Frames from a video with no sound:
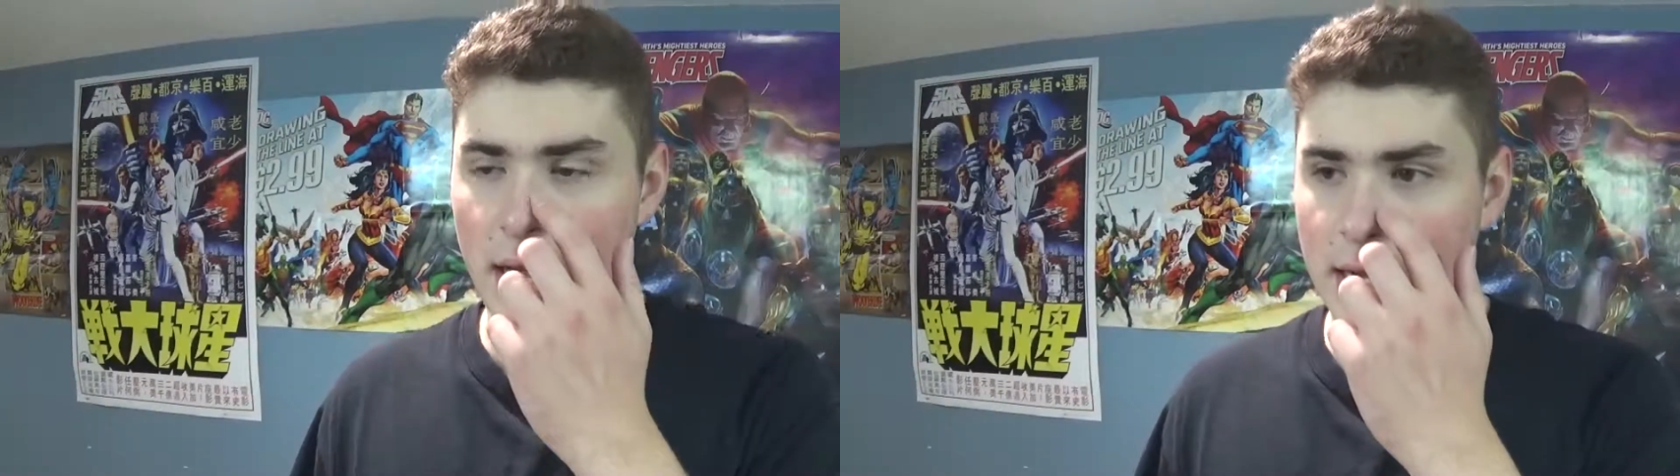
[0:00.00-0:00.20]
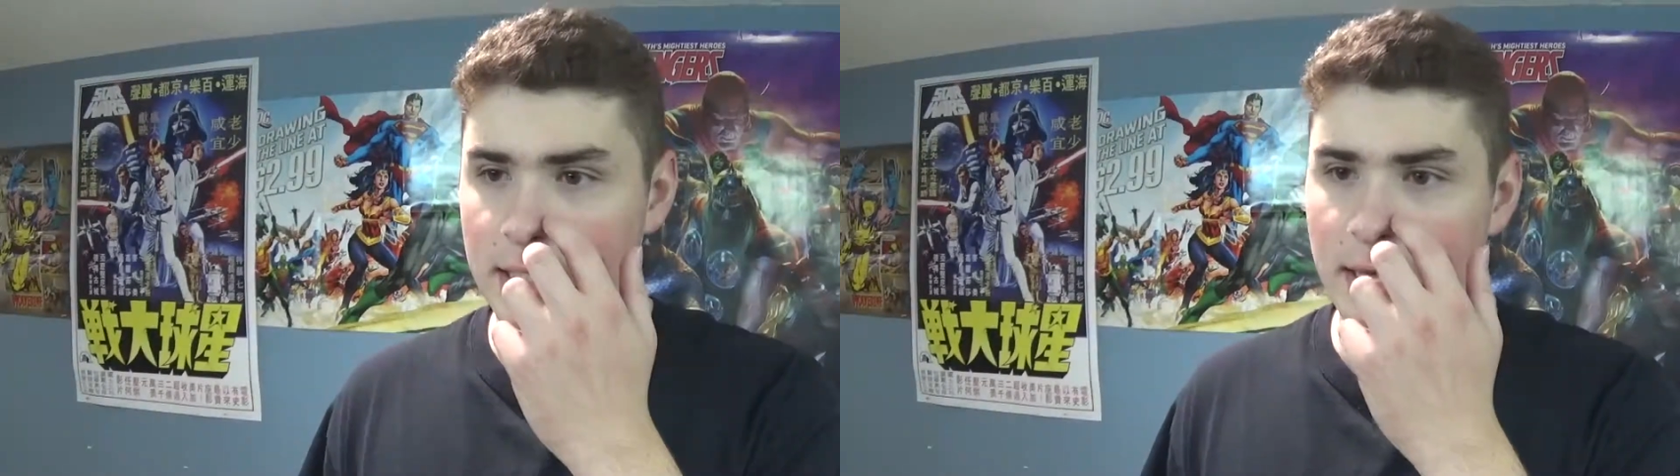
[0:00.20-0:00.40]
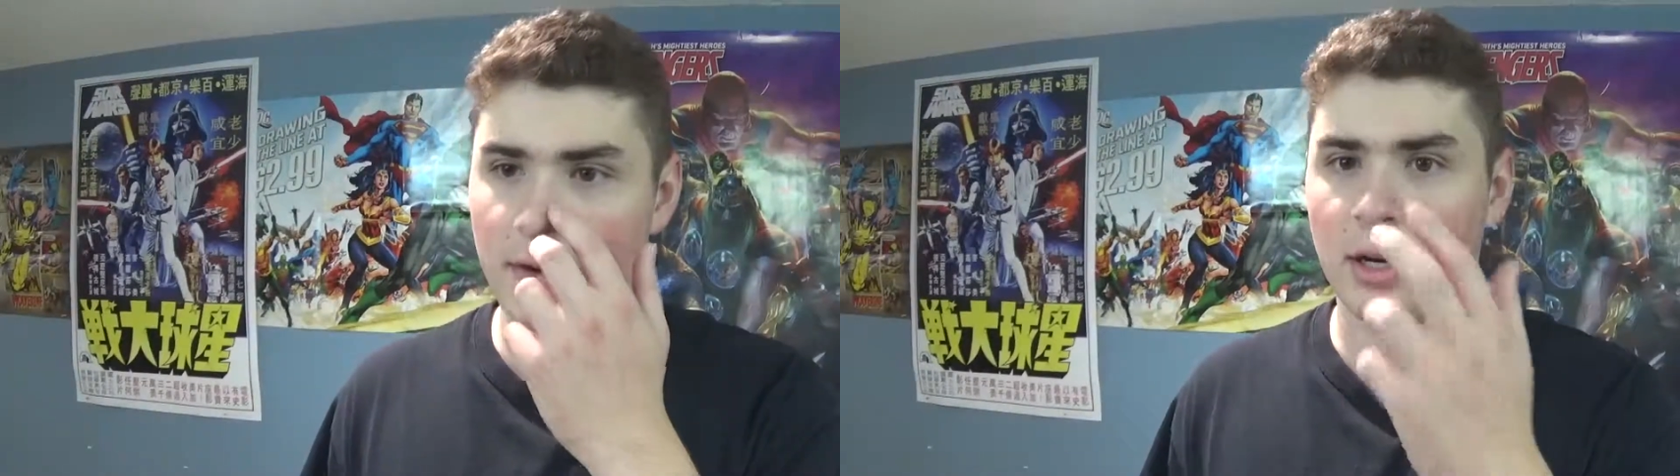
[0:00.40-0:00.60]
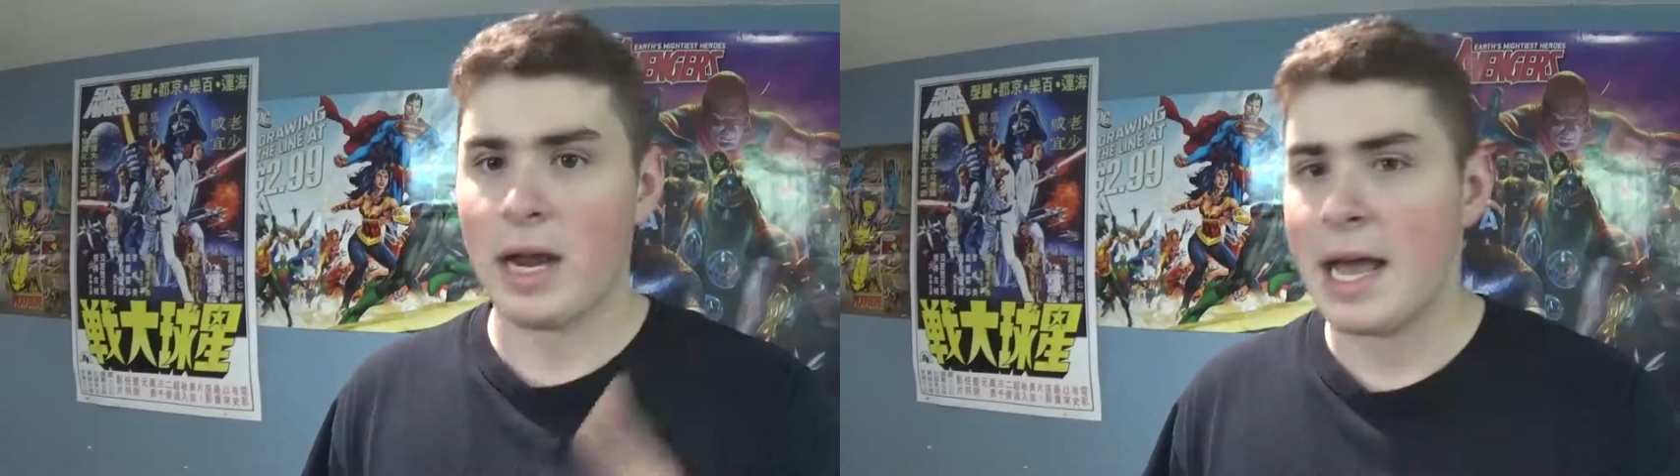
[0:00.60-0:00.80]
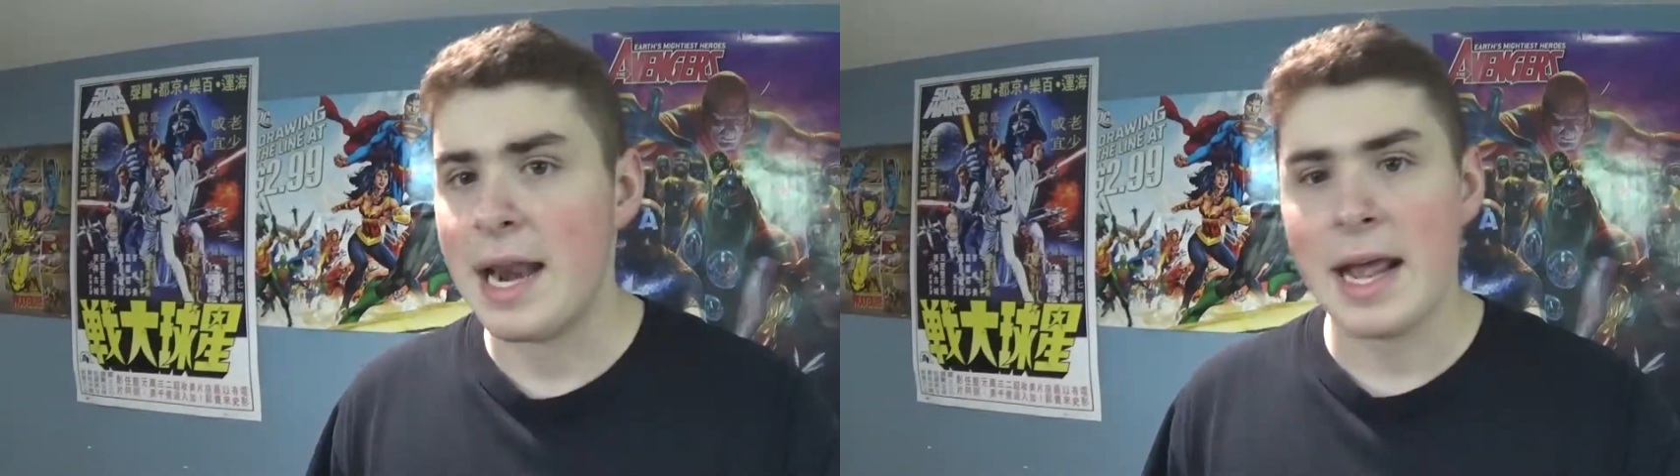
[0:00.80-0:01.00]
and it's giving her
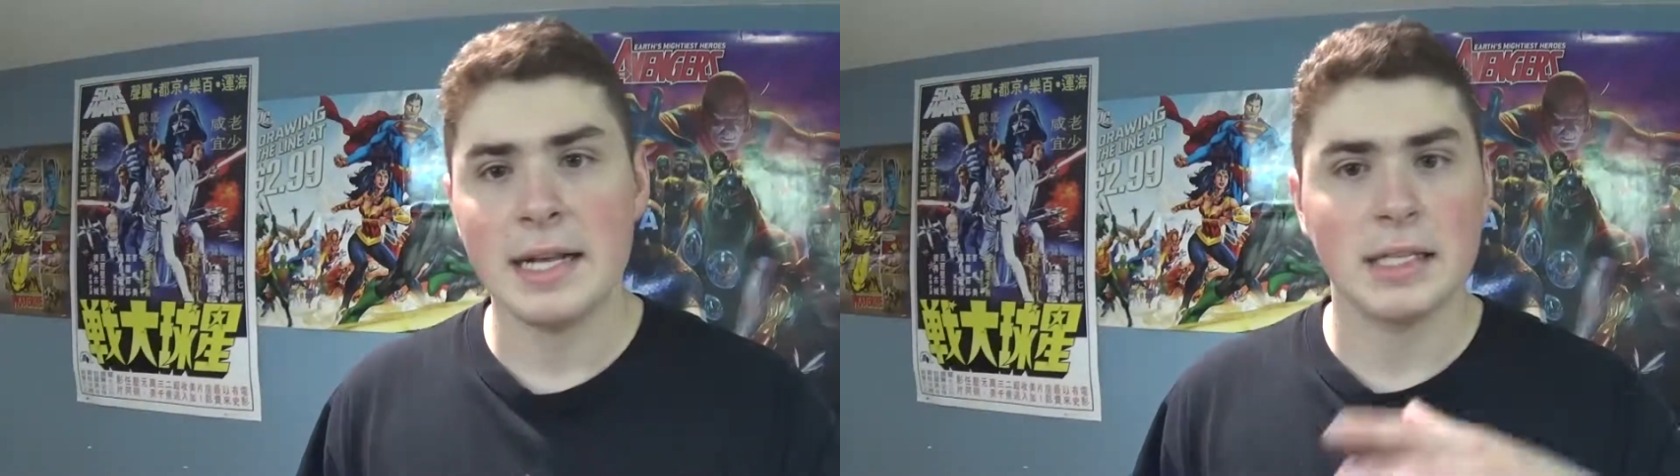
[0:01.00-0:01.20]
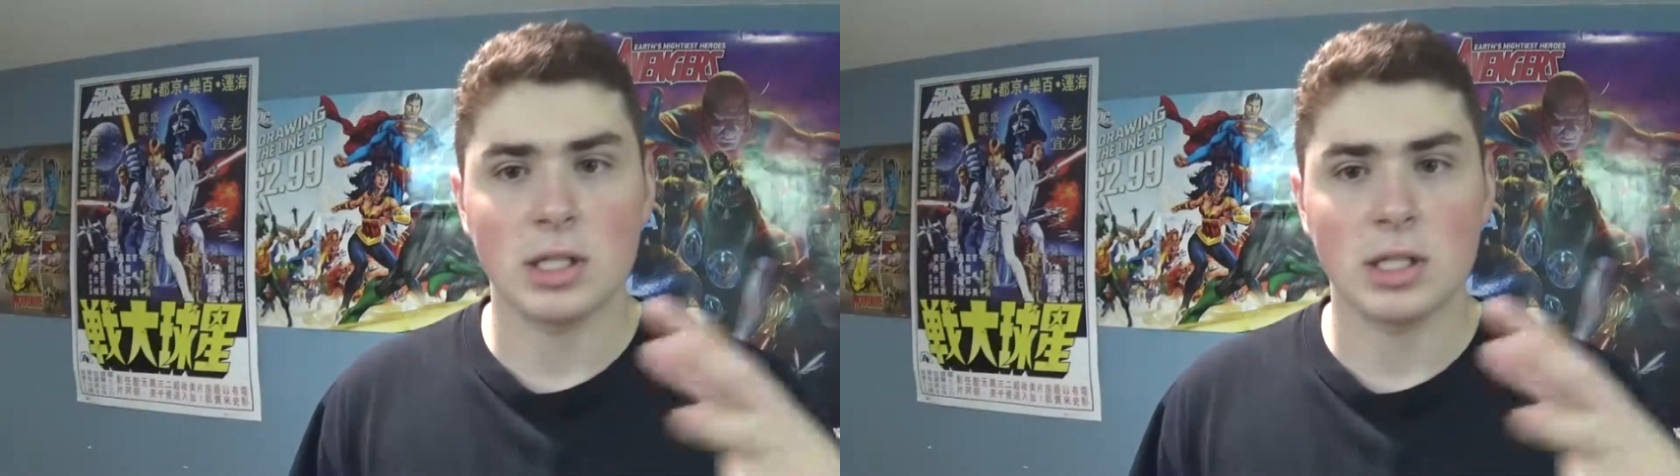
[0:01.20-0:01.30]
headaches,